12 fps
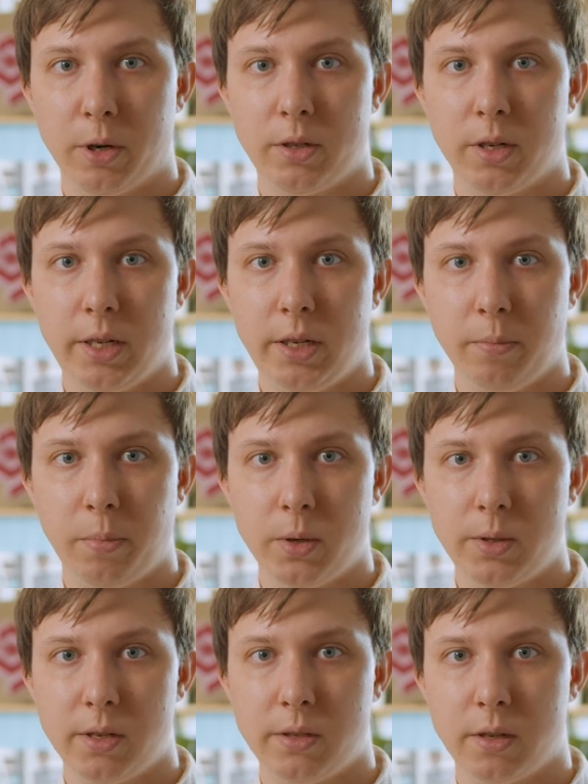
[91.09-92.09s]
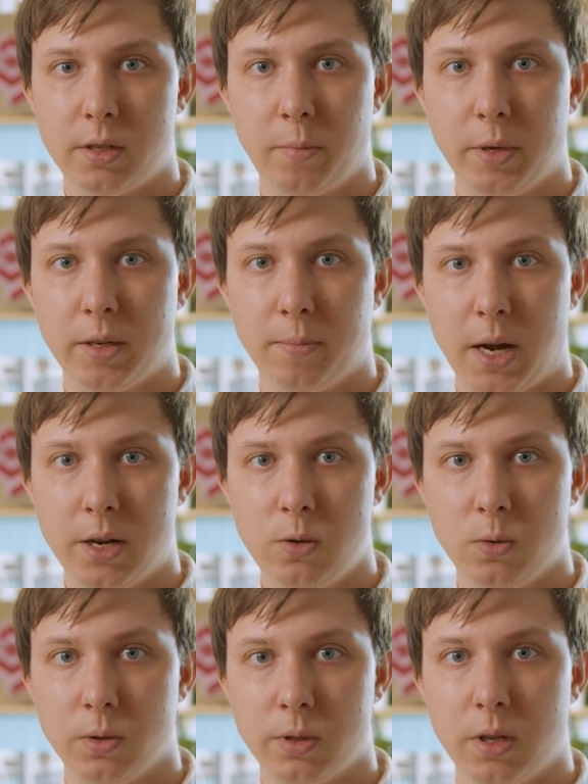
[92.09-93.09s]
to decompose the system into
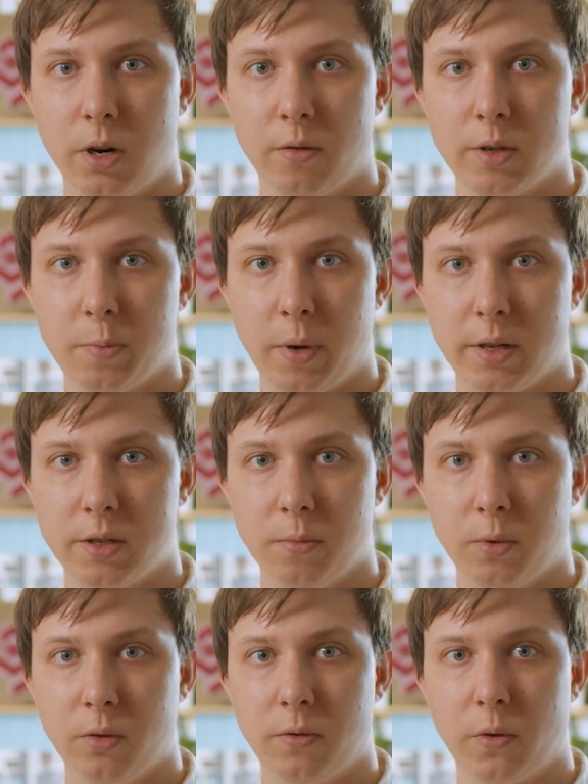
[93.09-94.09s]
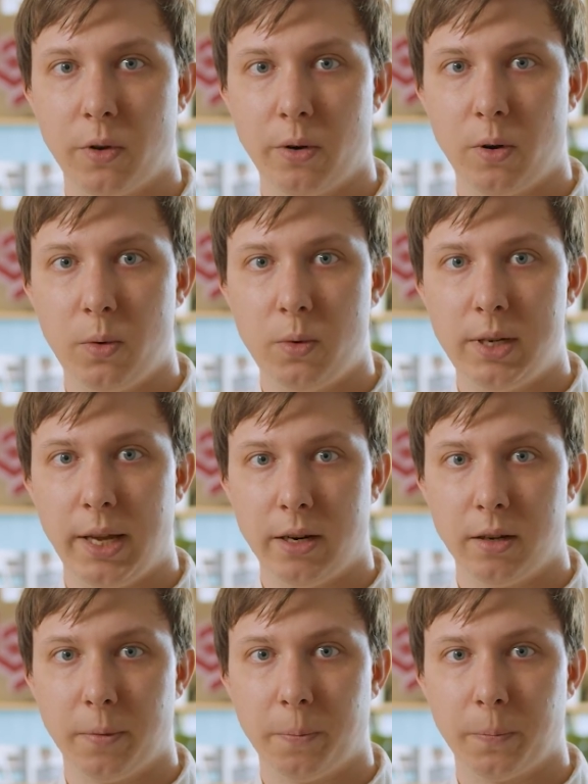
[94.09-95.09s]
modules that are responsible for their own data.